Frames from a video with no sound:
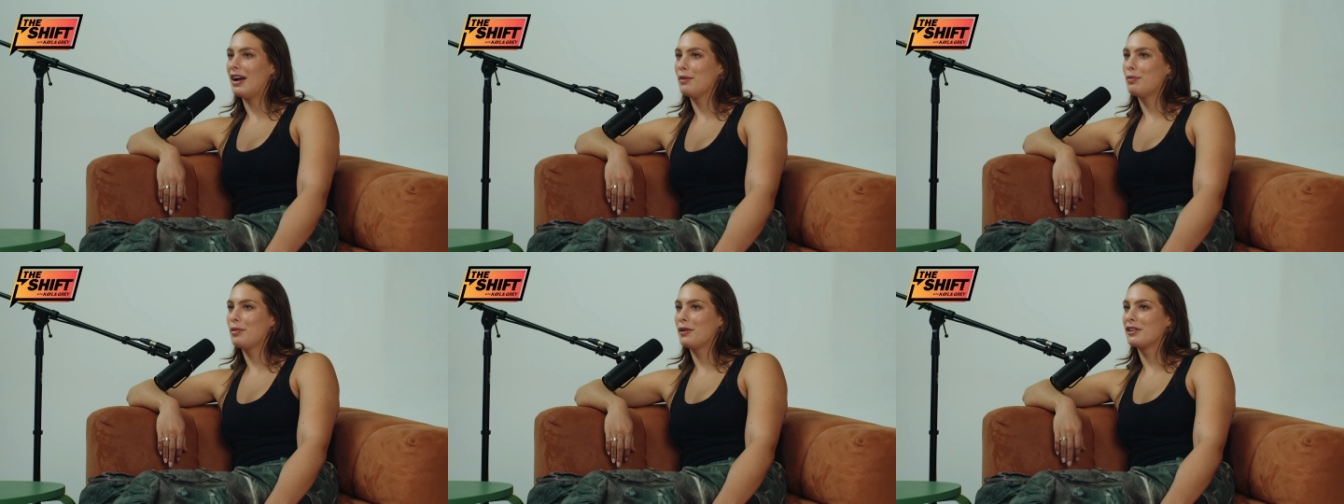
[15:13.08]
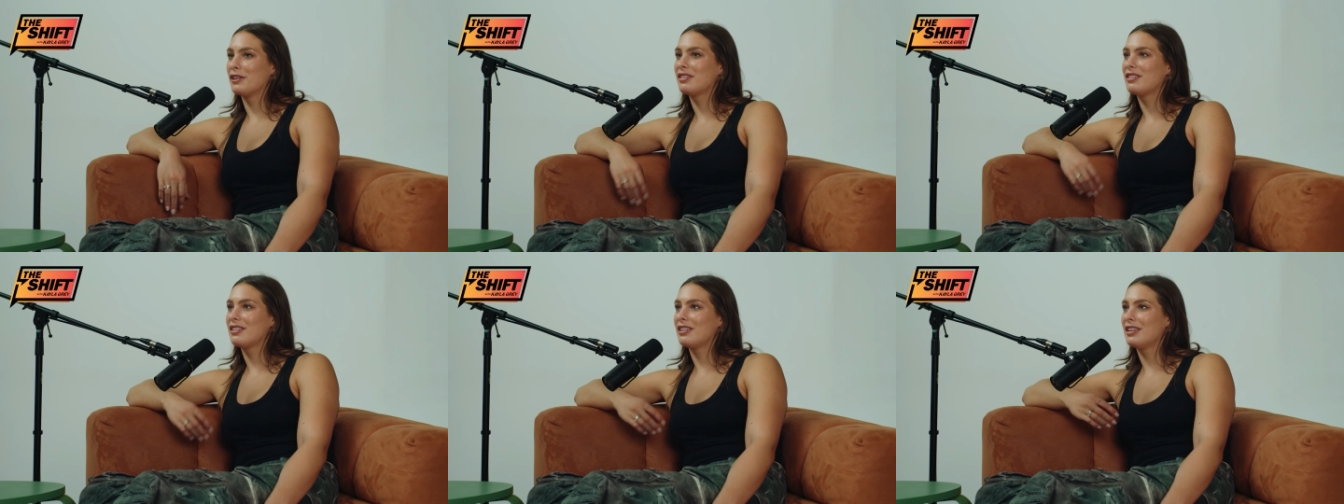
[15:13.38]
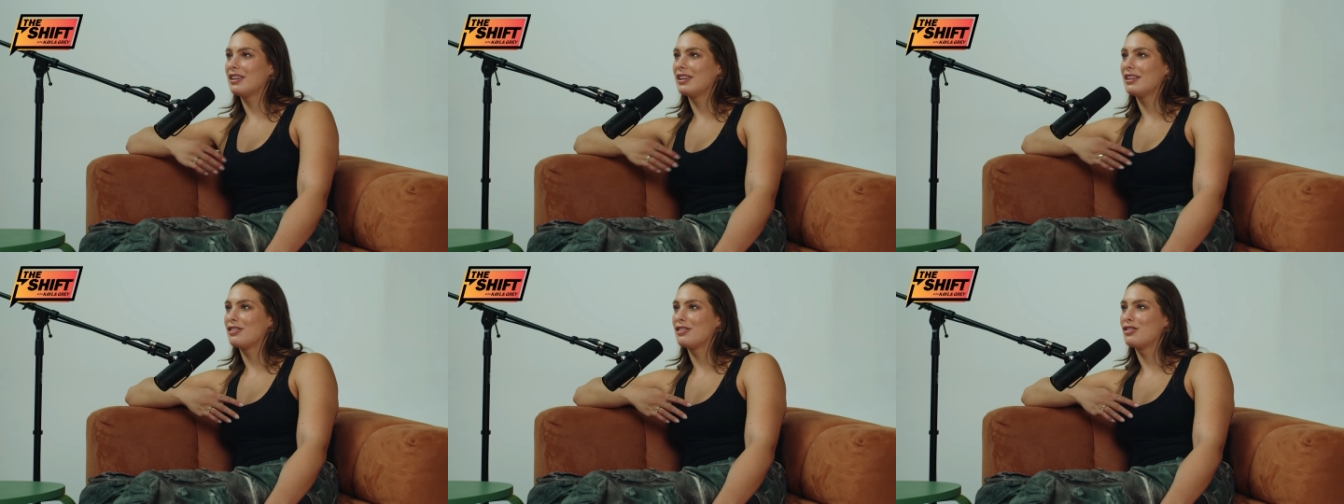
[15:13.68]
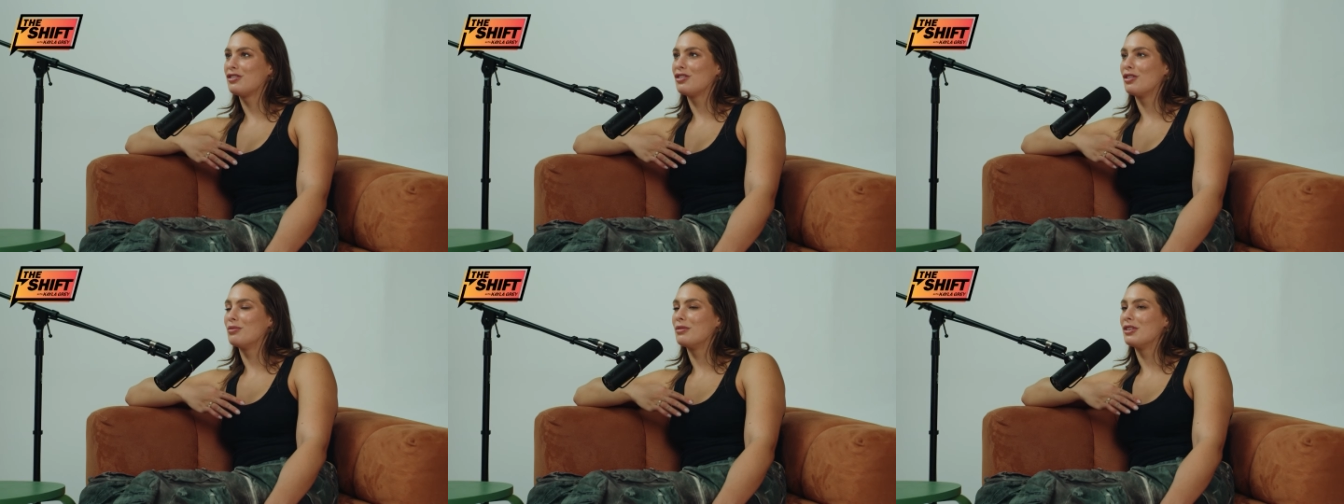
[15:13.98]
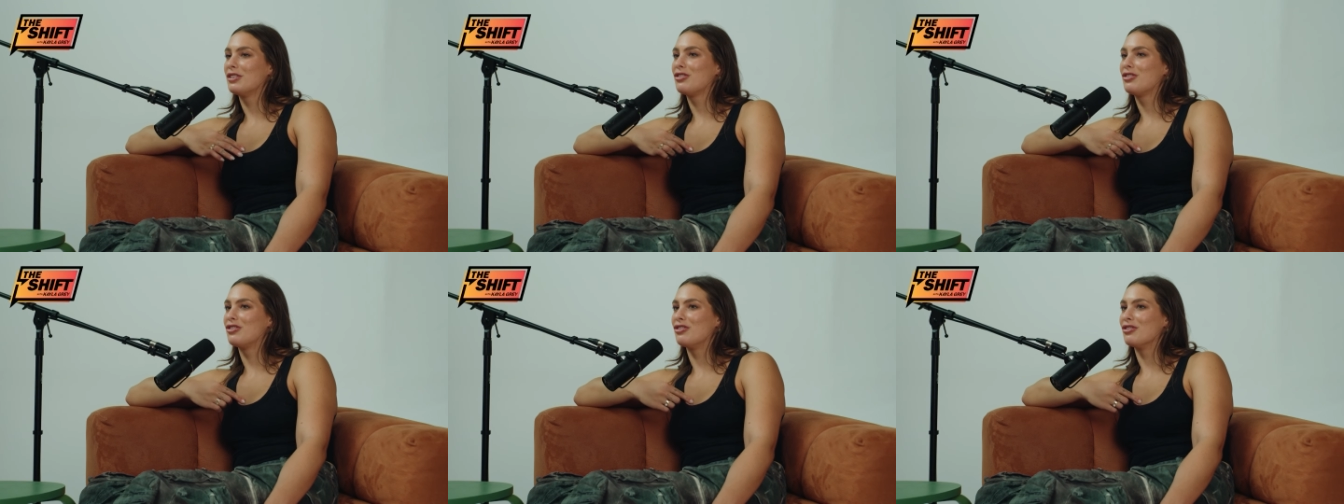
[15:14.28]
personally get so
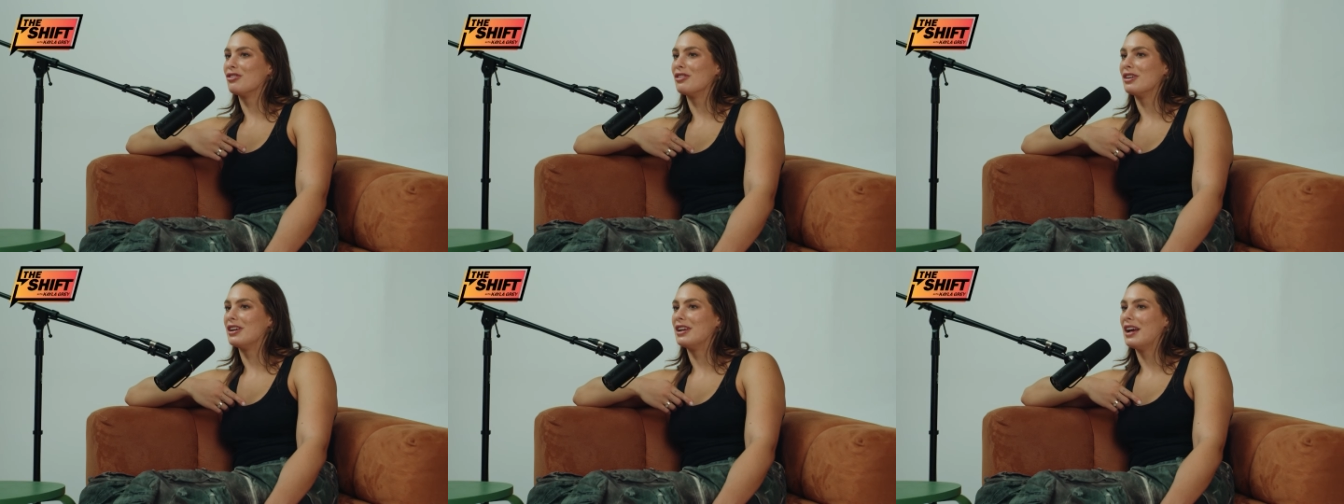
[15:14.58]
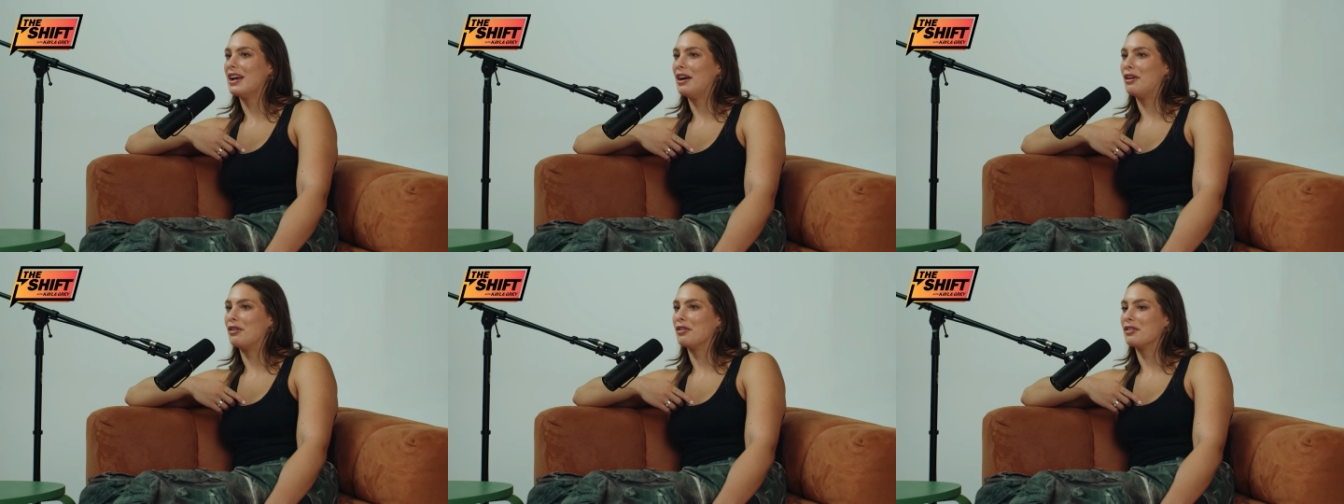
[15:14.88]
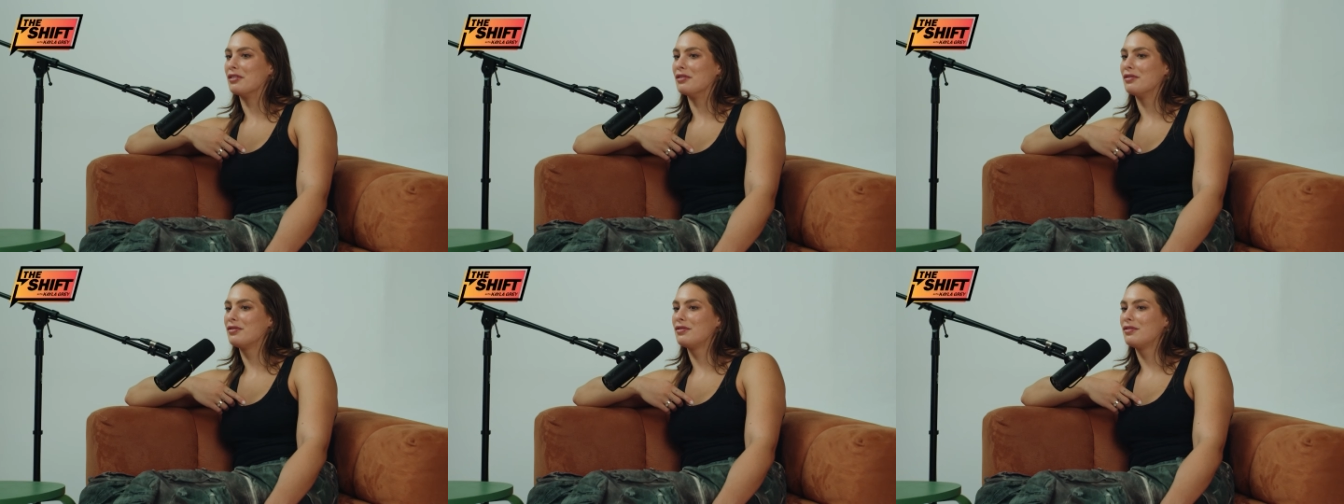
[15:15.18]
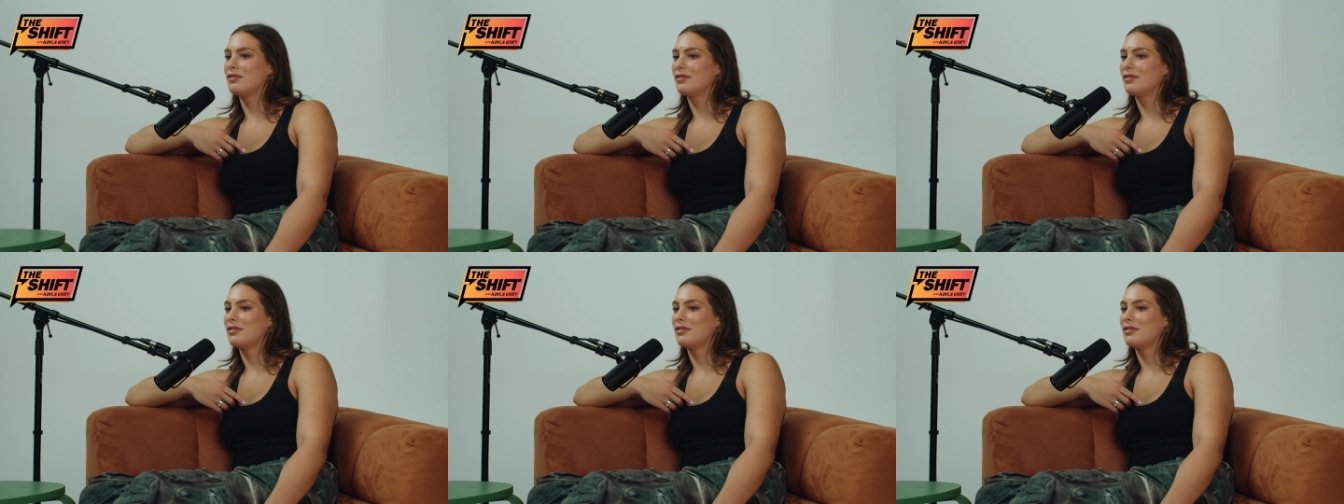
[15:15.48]
much joy out of